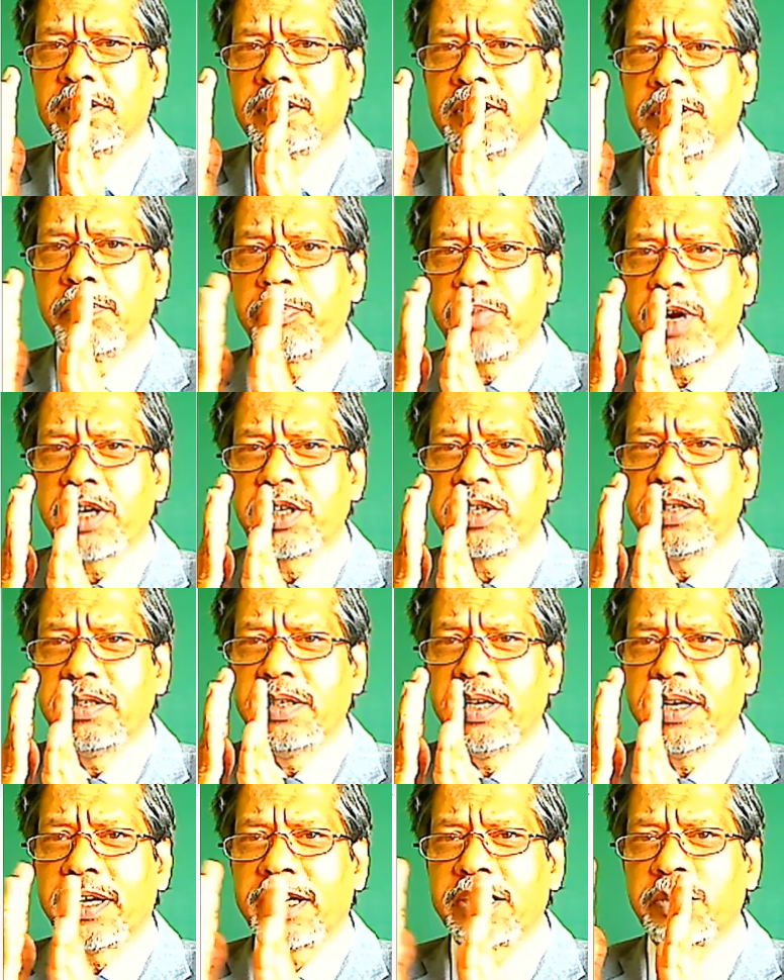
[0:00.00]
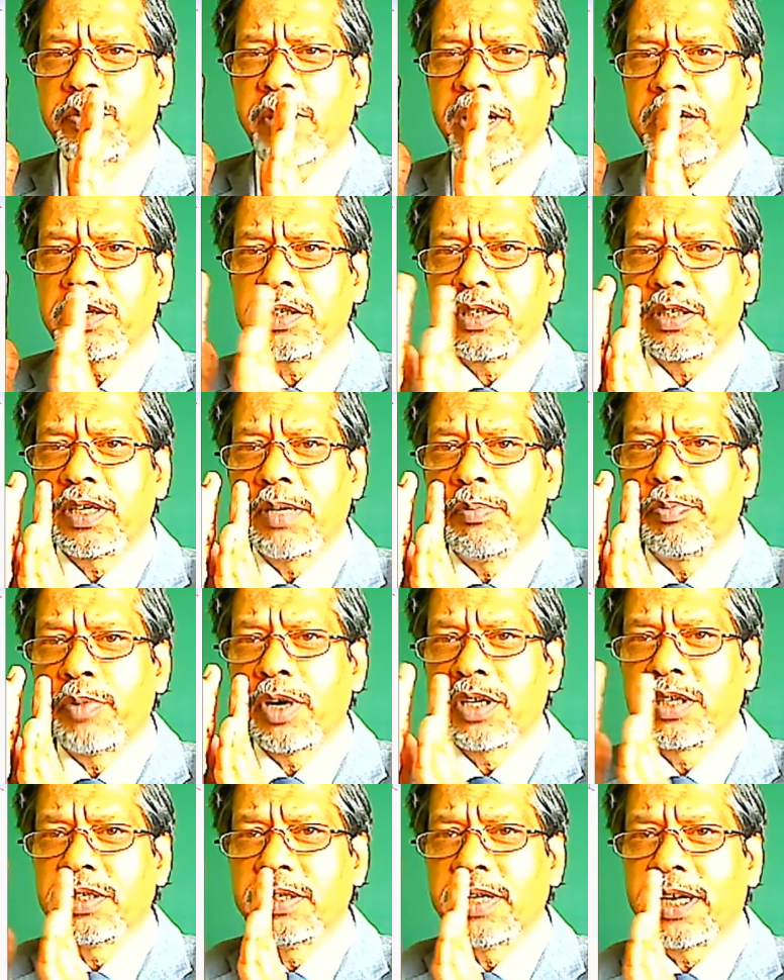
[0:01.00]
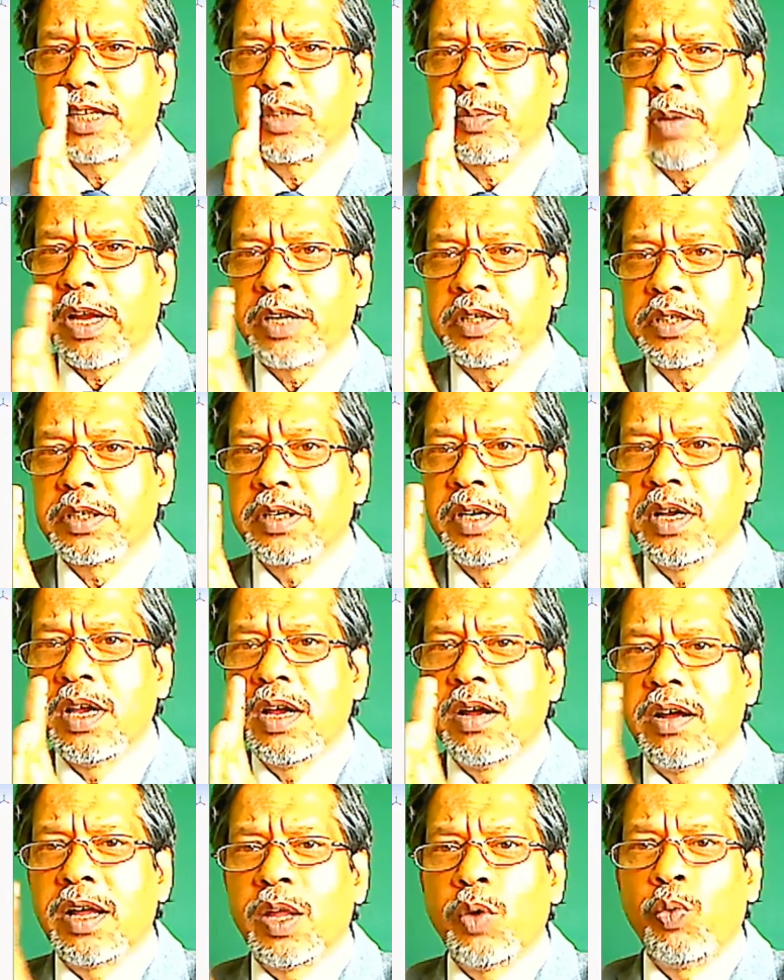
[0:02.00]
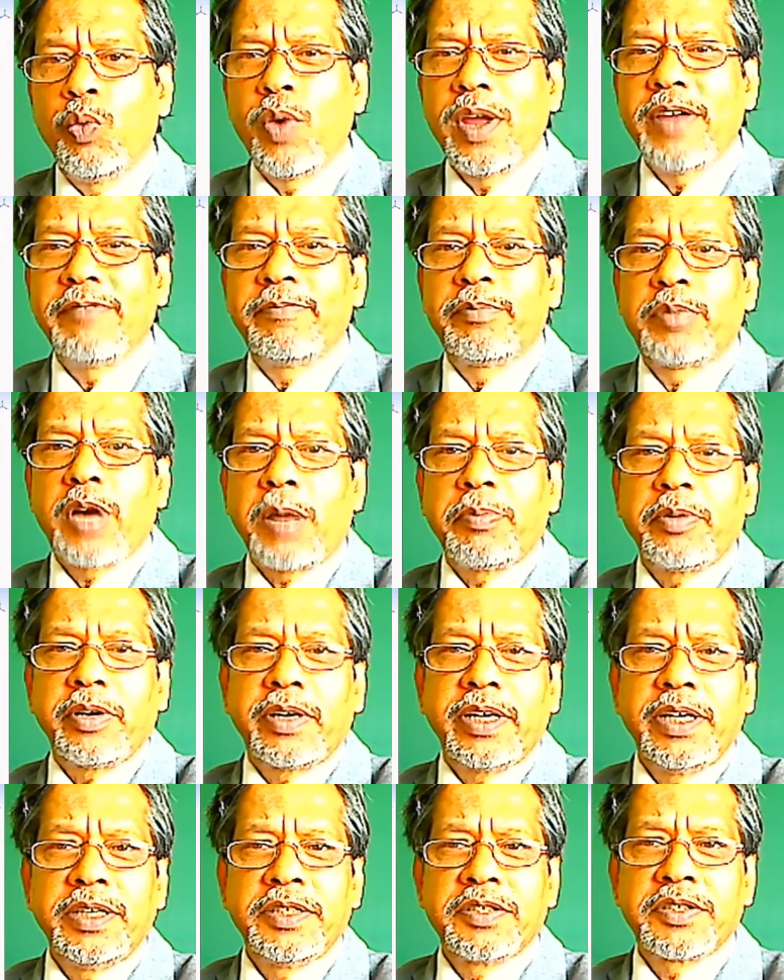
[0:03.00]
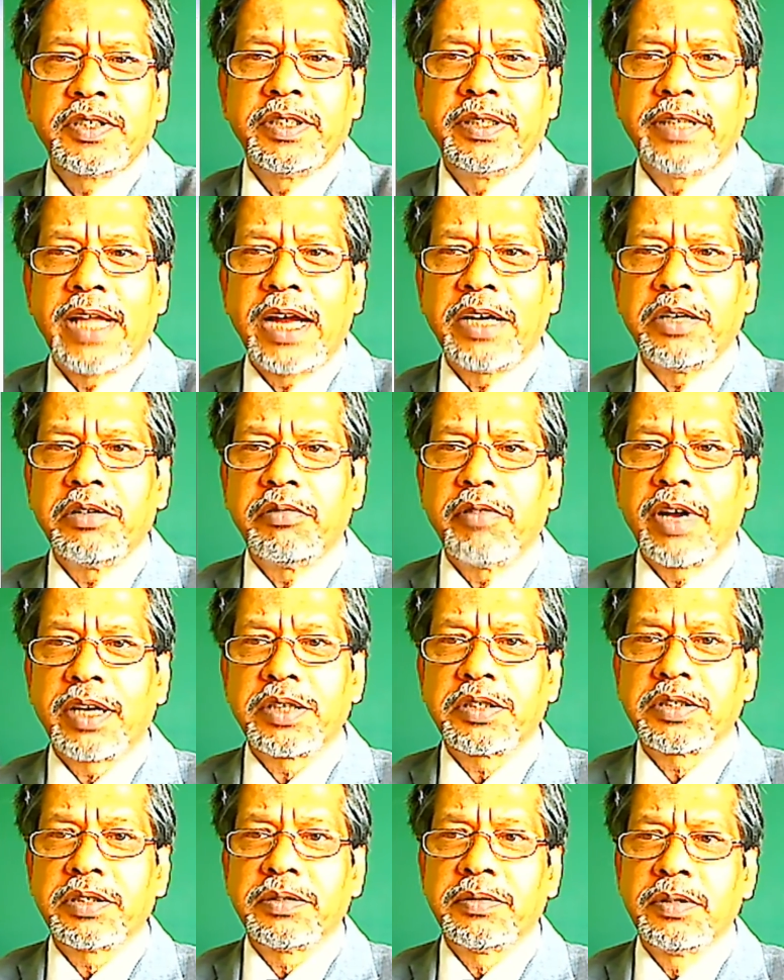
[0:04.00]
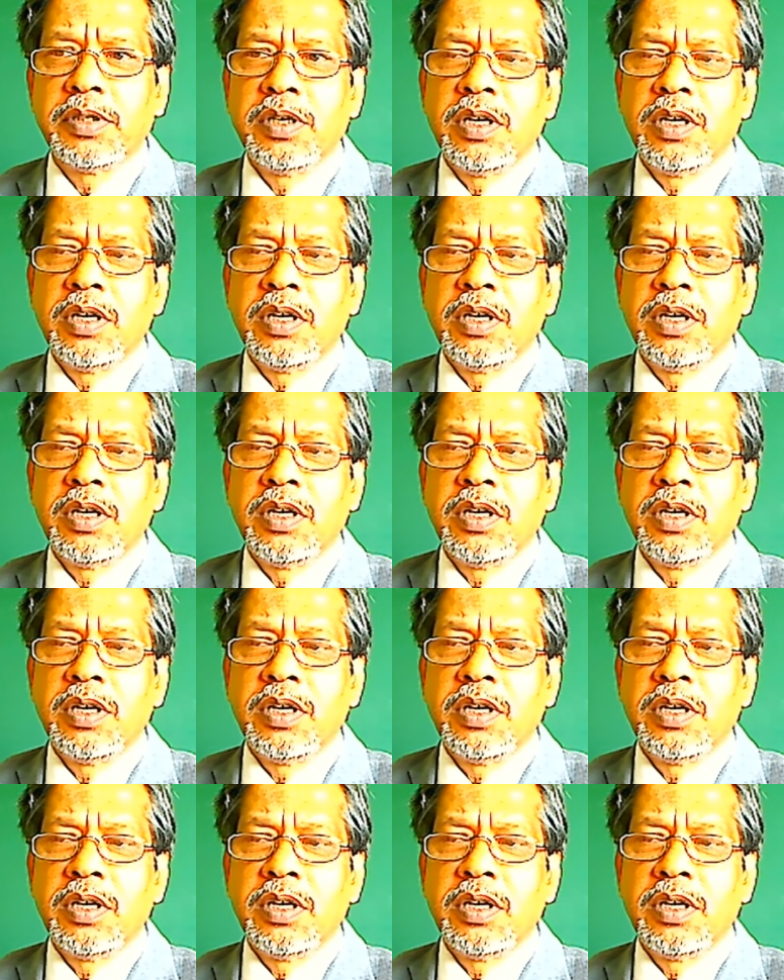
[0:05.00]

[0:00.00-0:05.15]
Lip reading: Compression and expansion, compression, expansion. A wave propagates in that direction.